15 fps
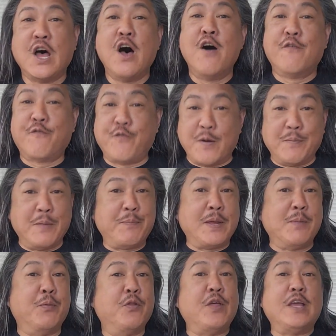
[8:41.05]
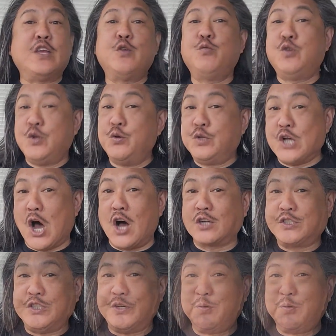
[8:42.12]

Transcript: from the people that you do talk to.